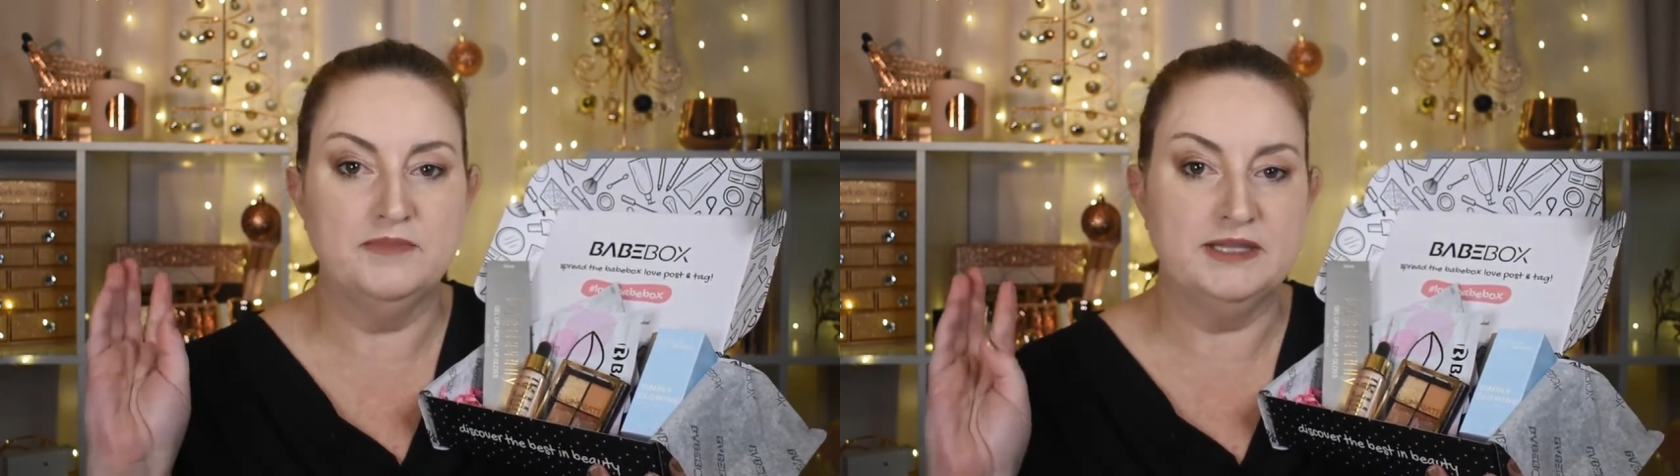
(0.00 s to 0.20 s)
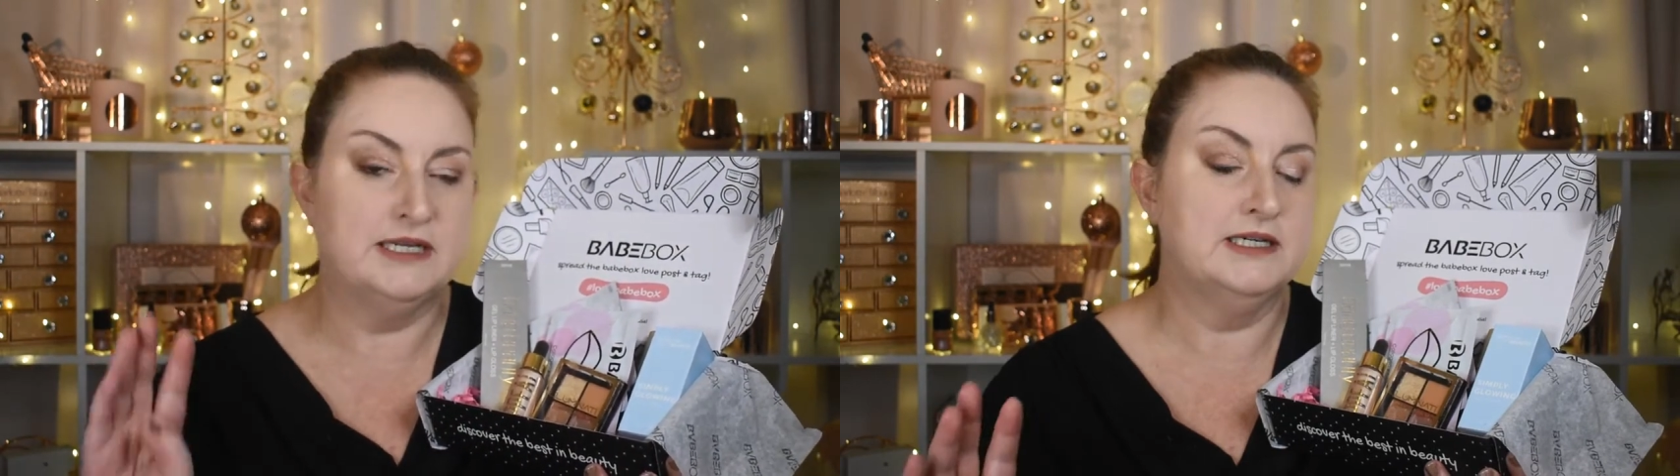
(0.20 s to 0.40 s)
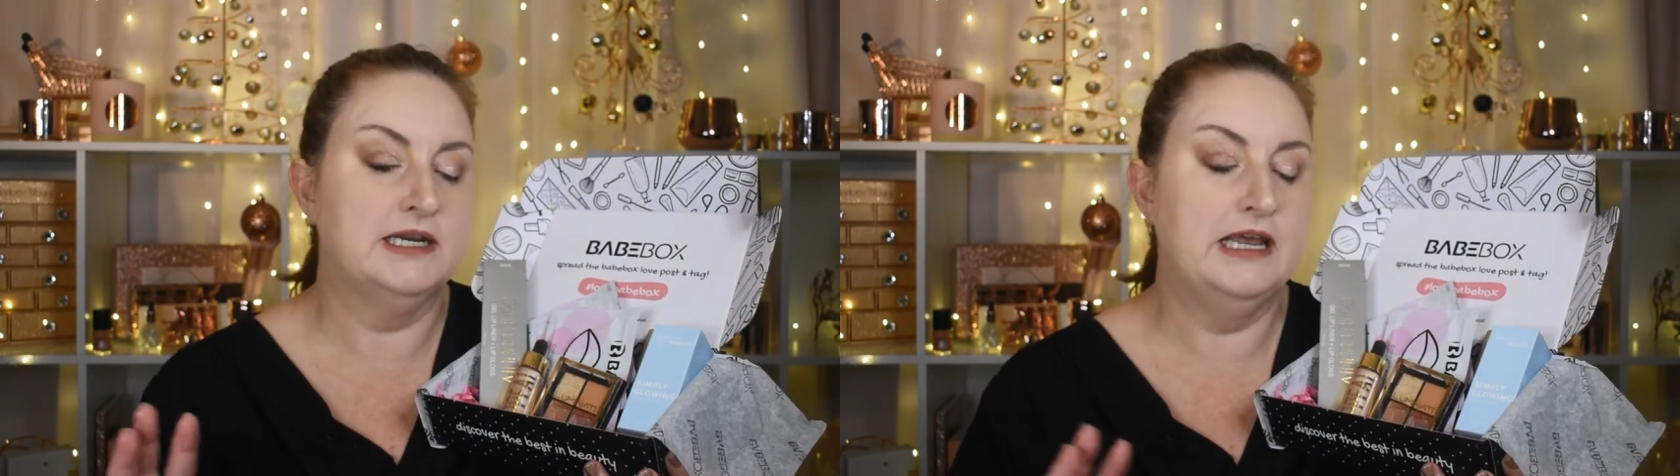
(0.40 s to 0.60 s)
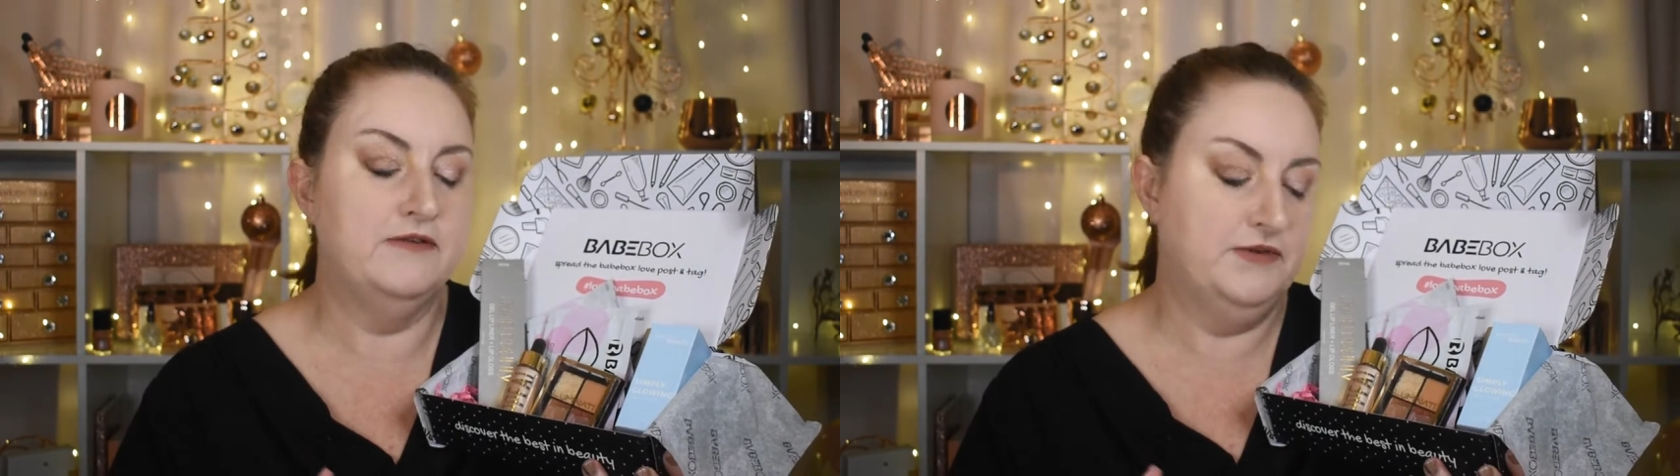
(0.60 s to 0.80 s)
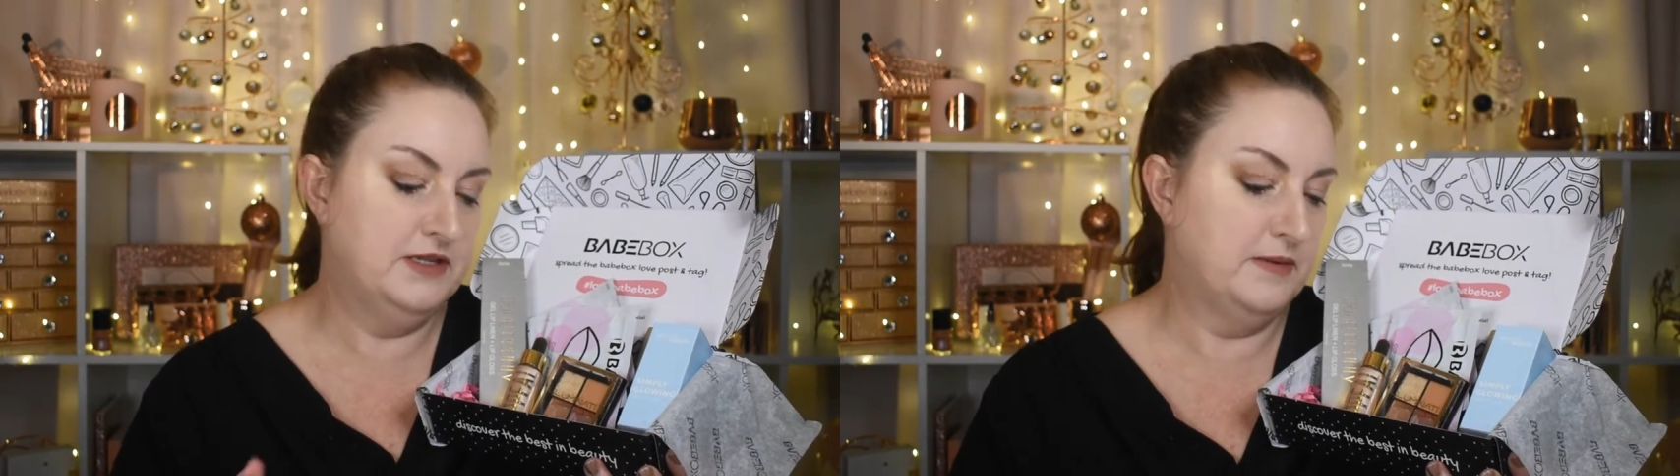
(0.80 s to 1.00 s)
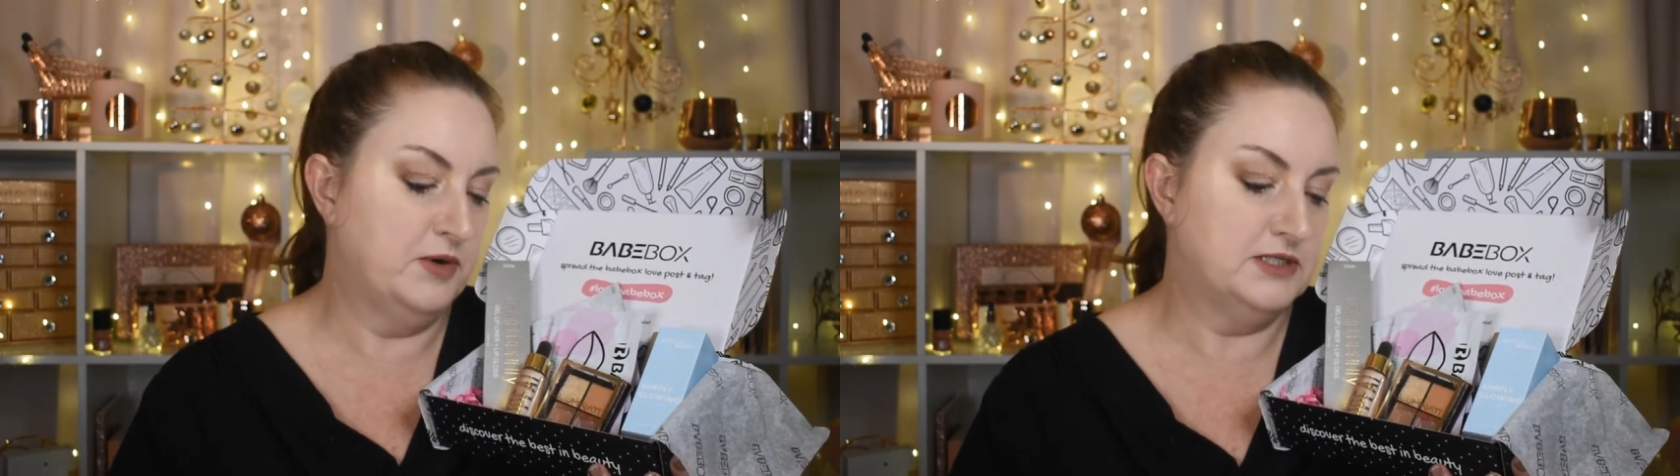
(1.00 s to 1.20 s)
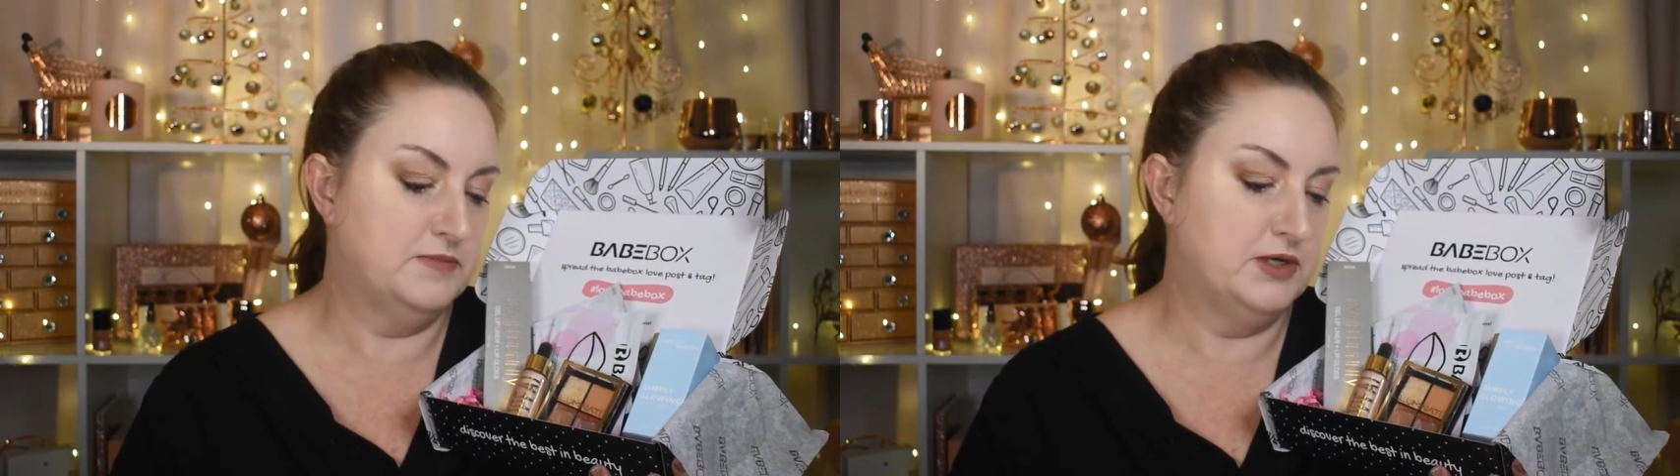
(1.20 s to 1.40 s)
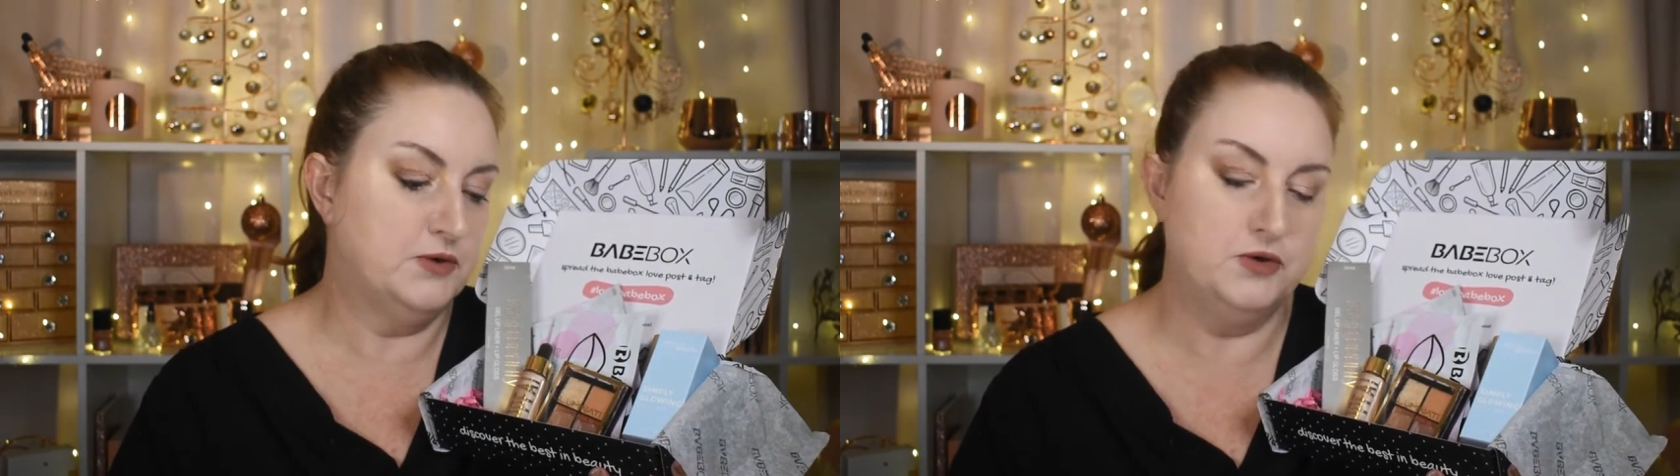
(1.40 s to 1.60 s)
they'd done everything they
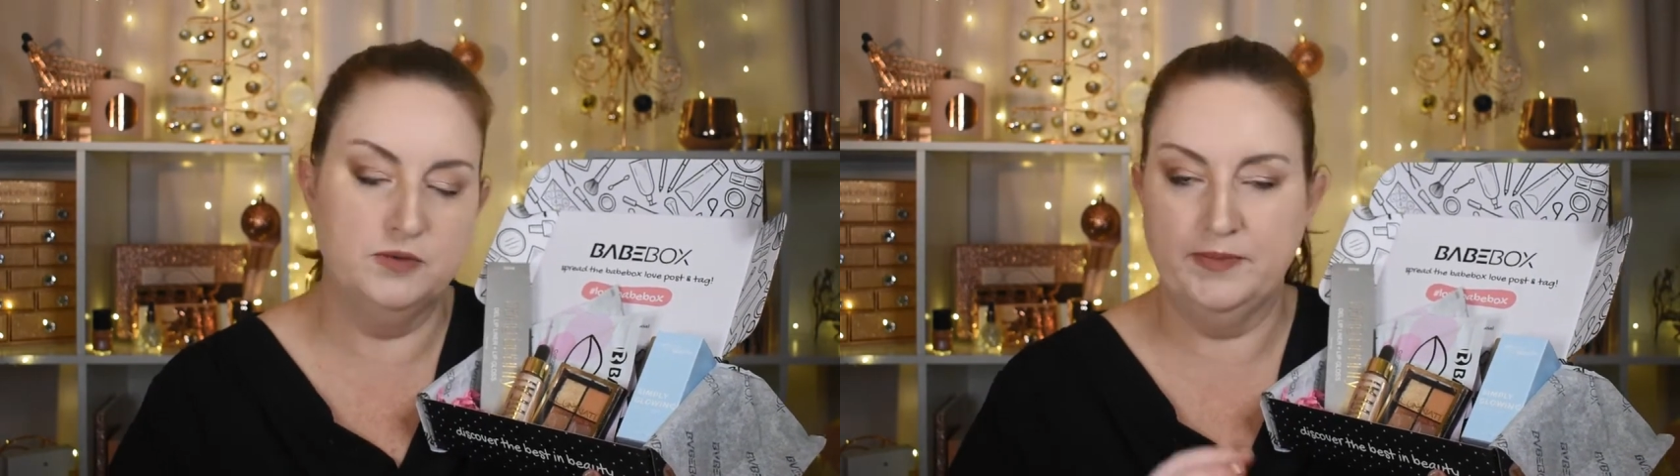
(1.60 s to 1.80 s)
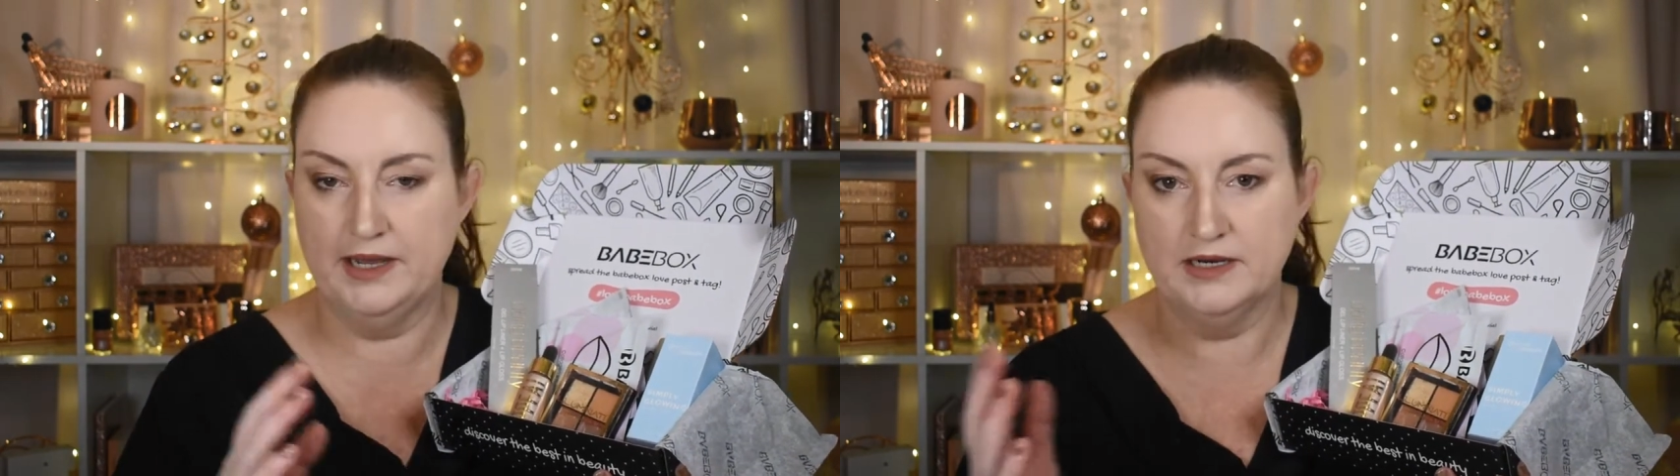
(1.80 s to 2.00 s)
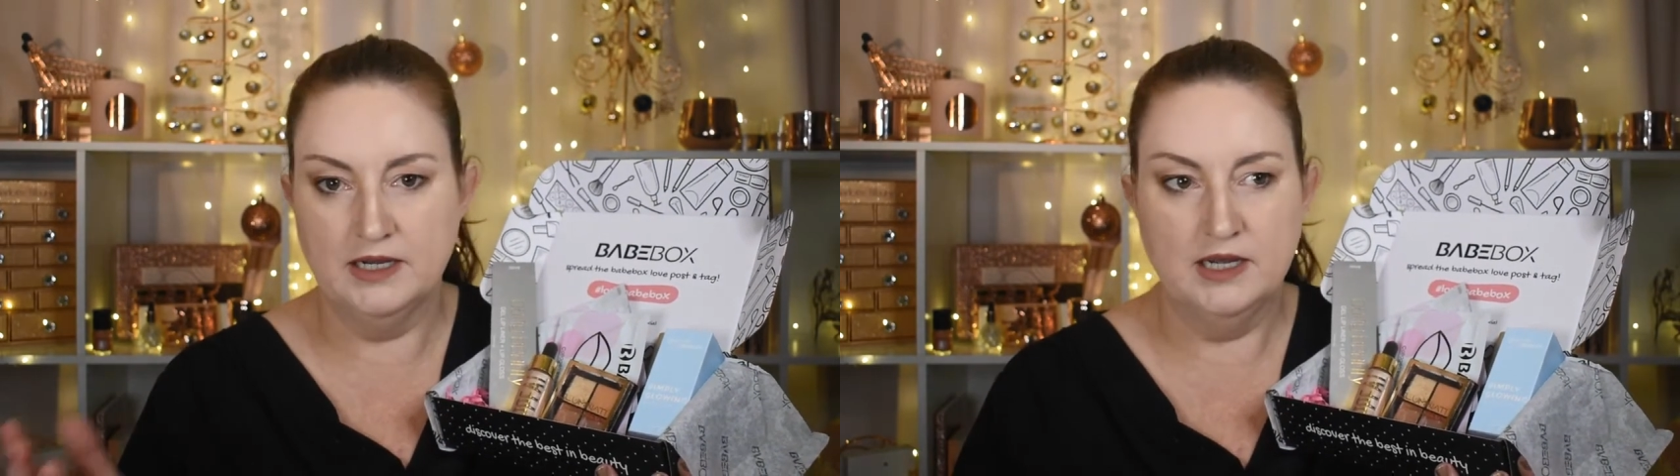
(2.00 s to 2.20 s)
possibly could, but